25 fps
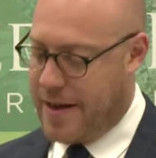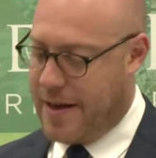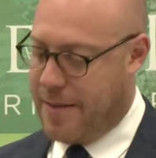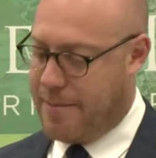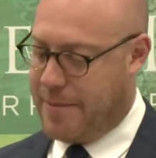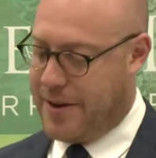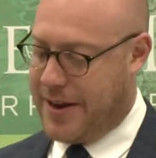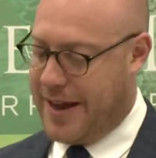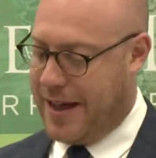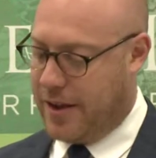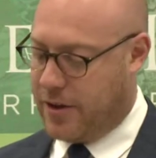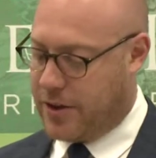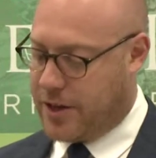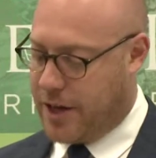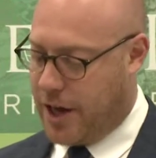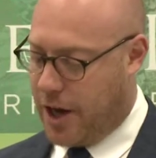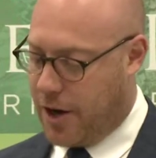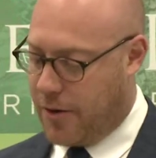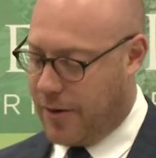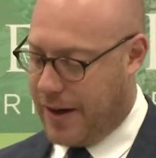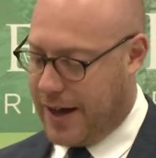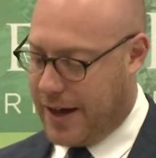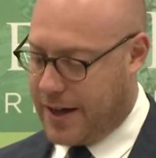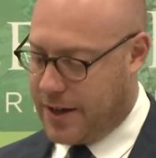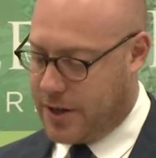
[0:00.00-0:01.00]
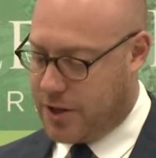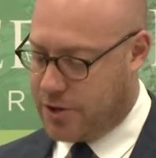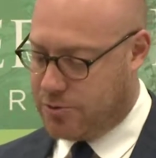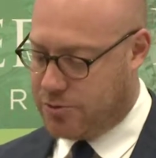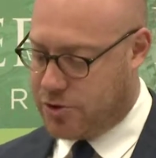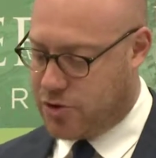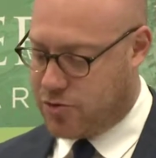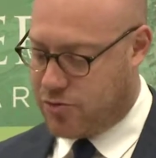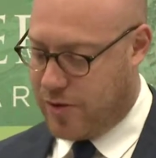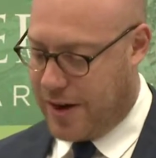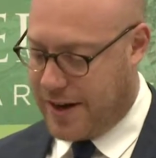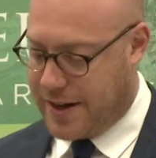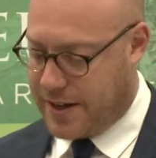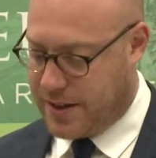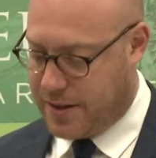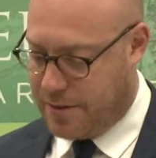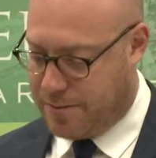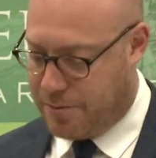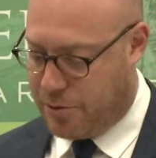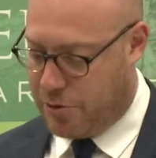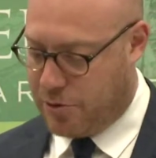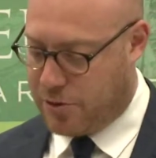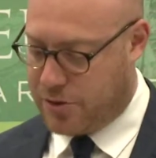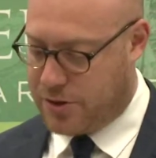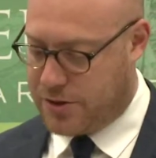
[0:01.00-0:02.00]
but Alcoa, who was running the
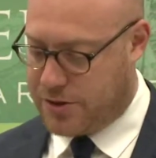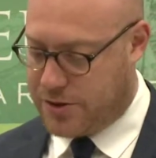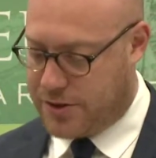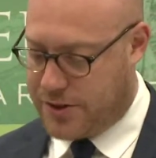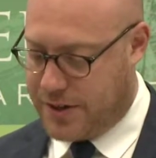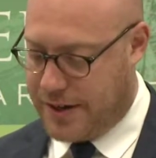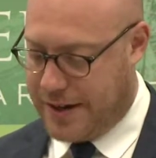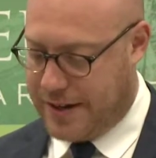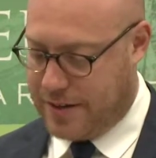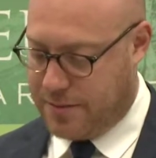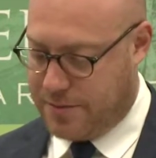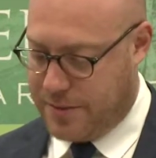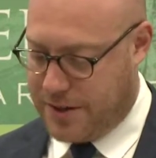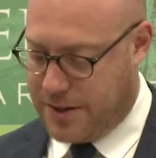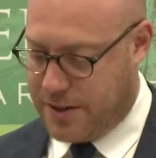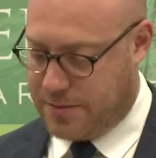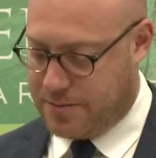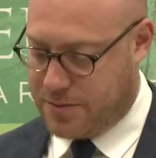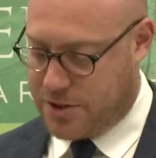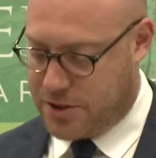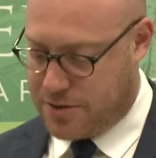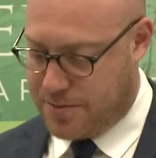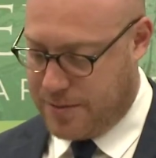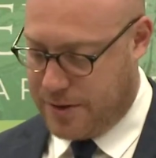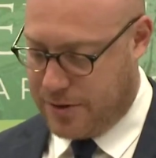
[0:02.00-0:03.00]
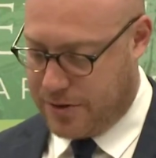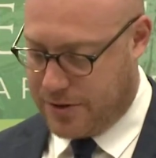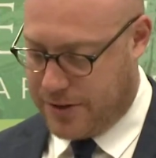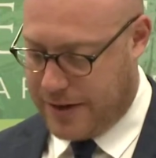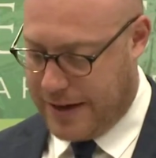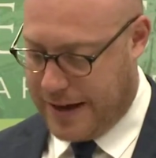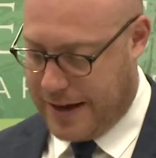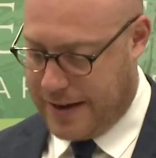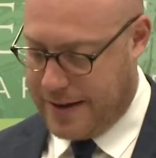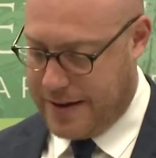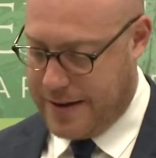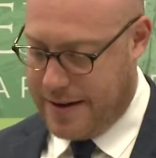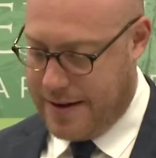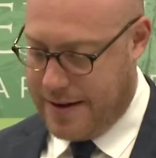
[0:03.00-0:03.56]
Portland aluminium smelter,